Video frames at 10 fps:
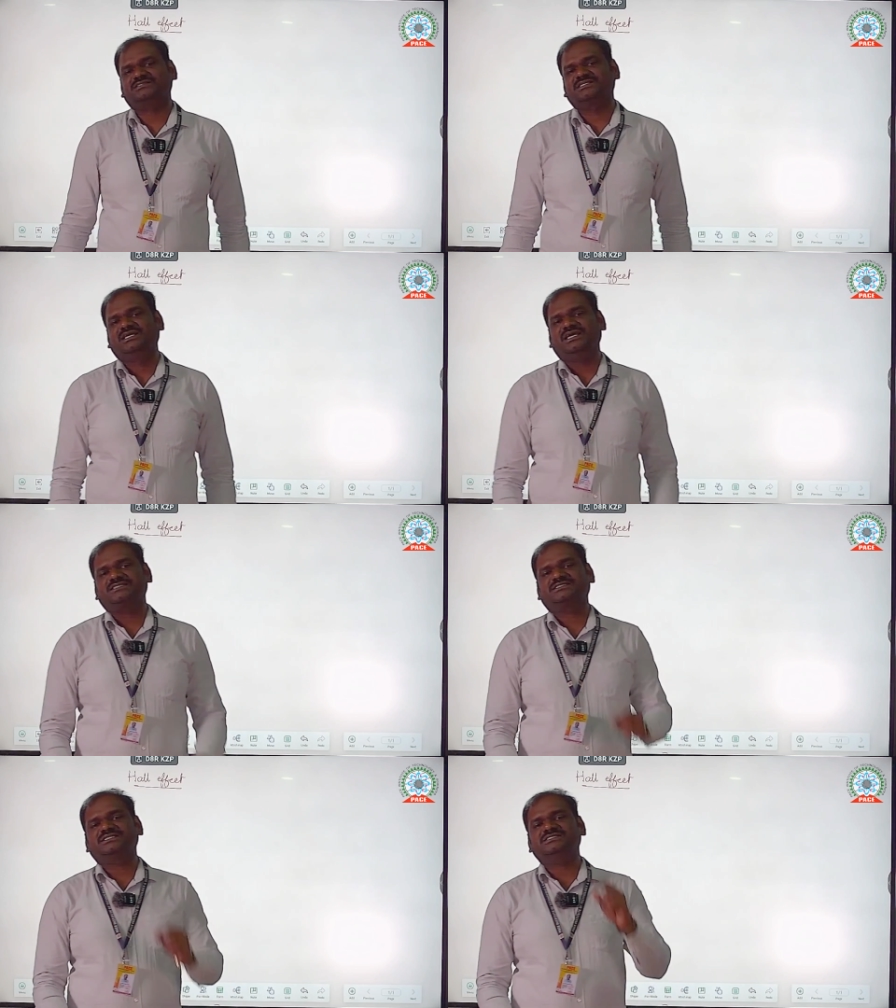
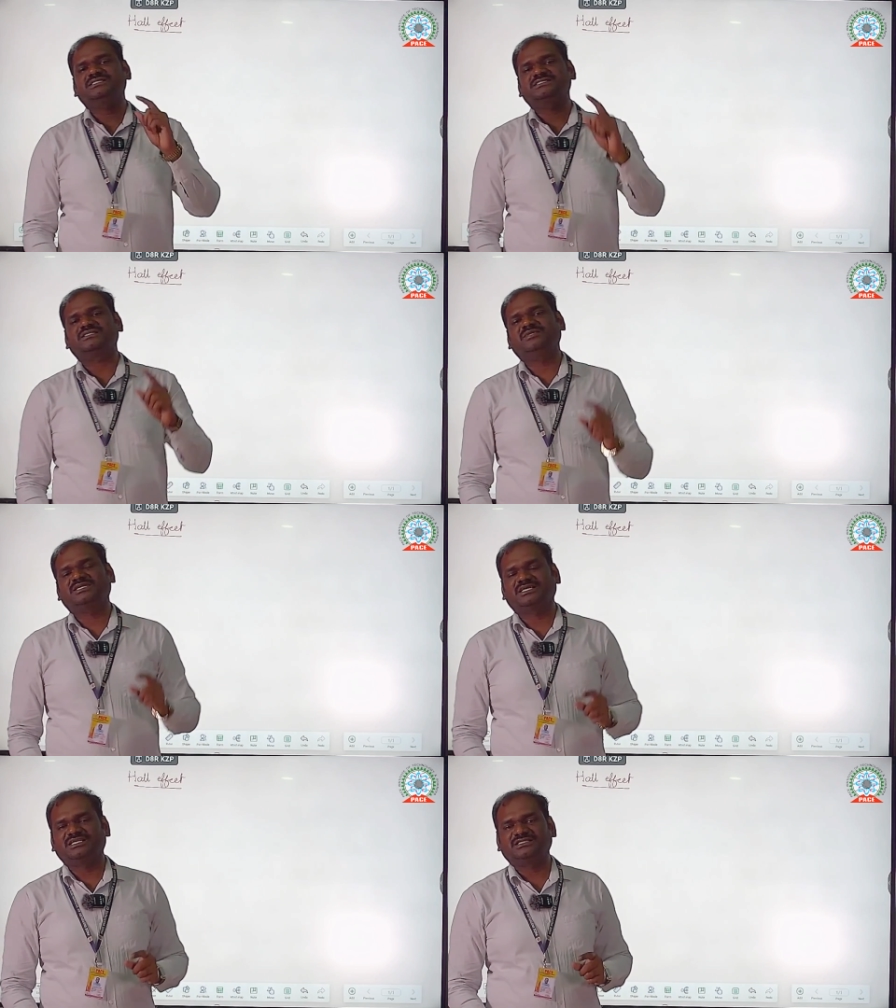Extrinsic
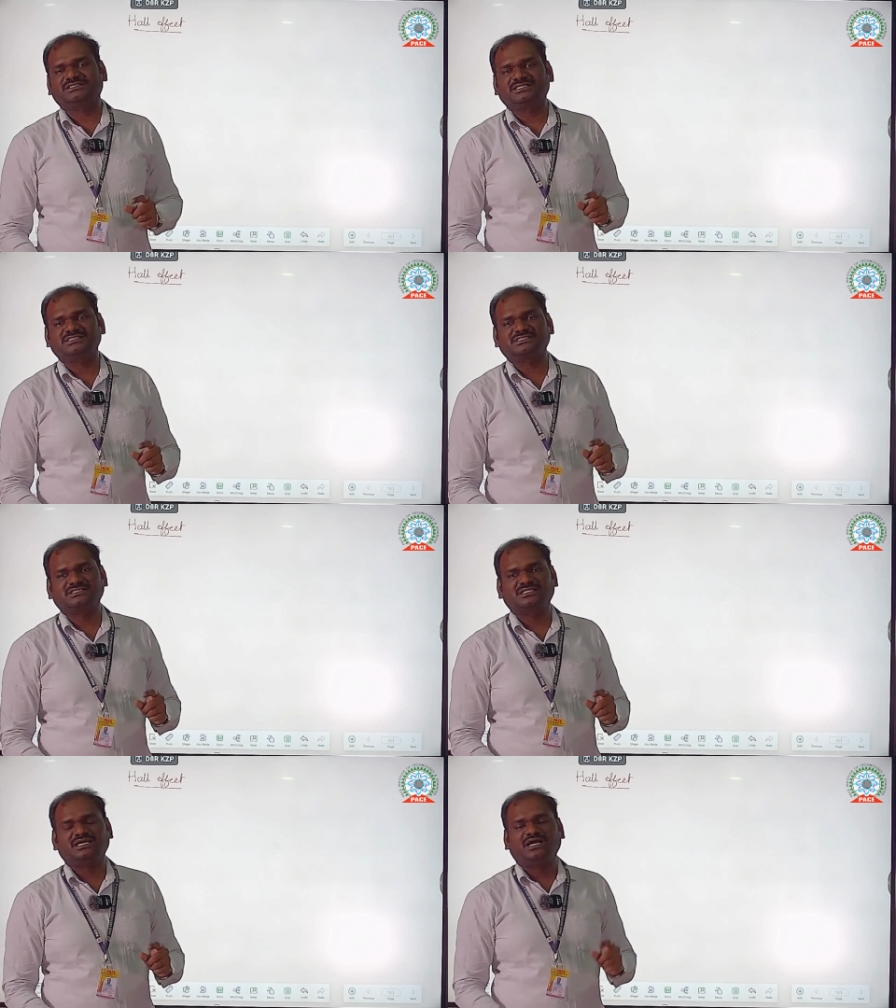semiconductors
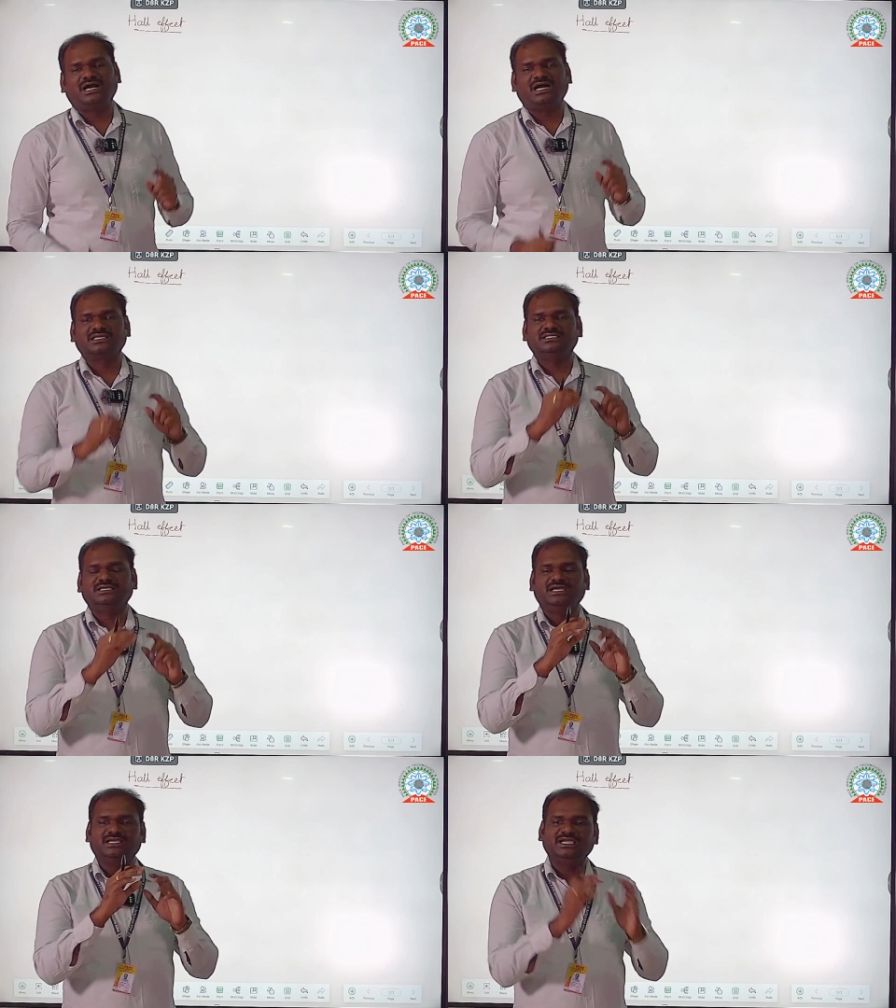are
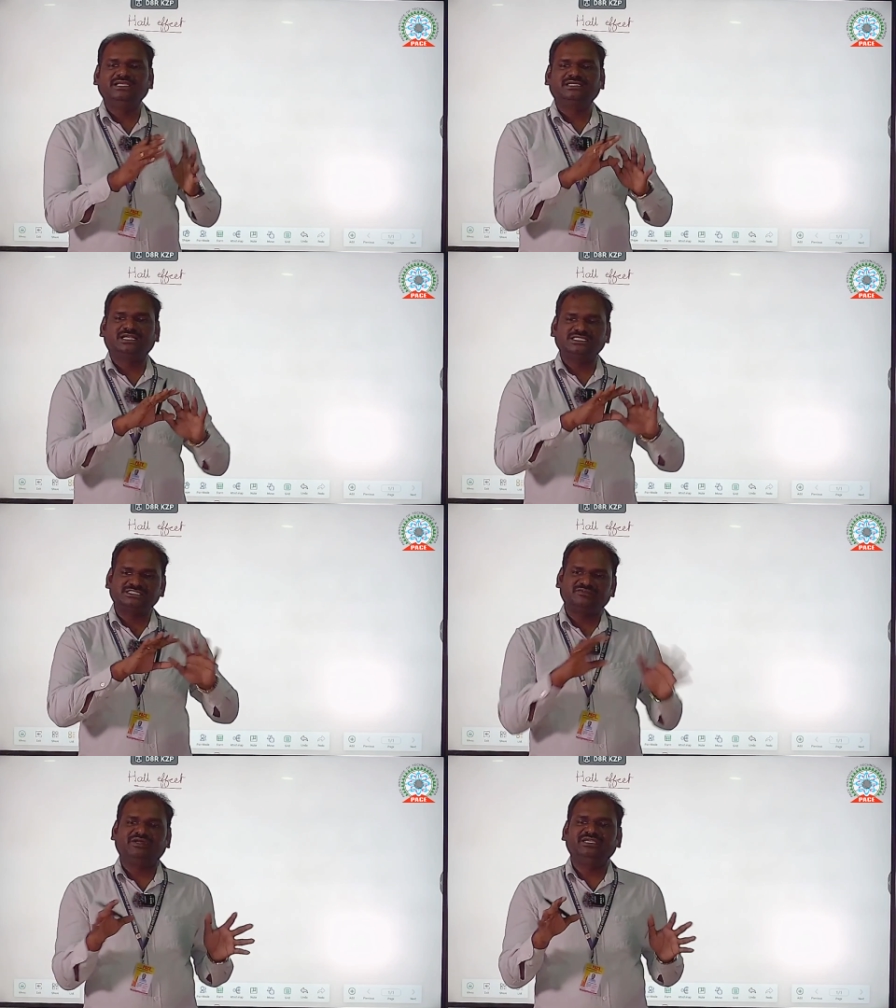again
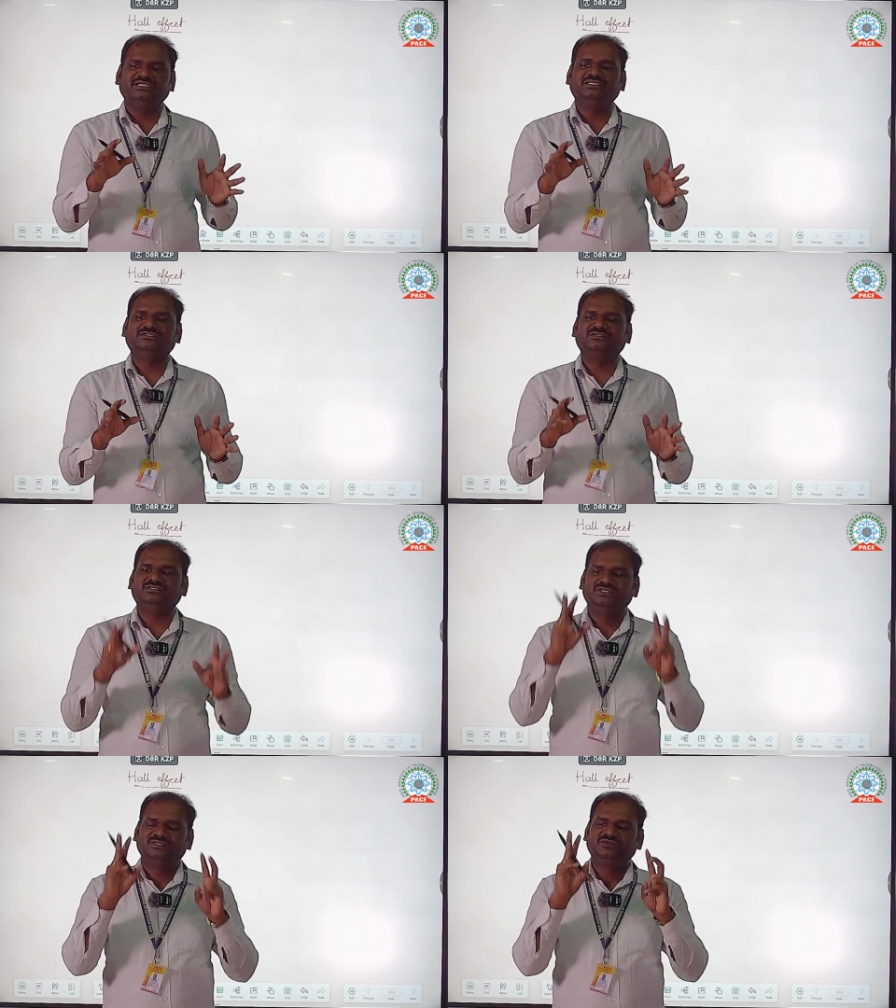classified into
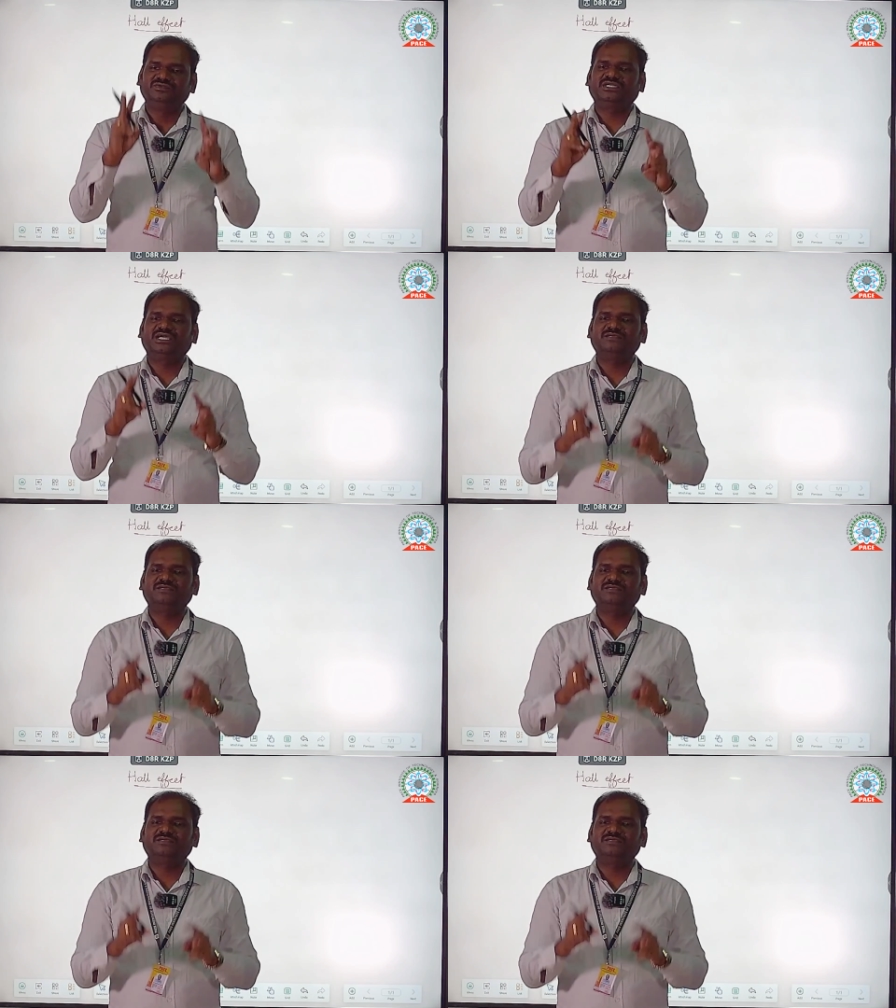two types.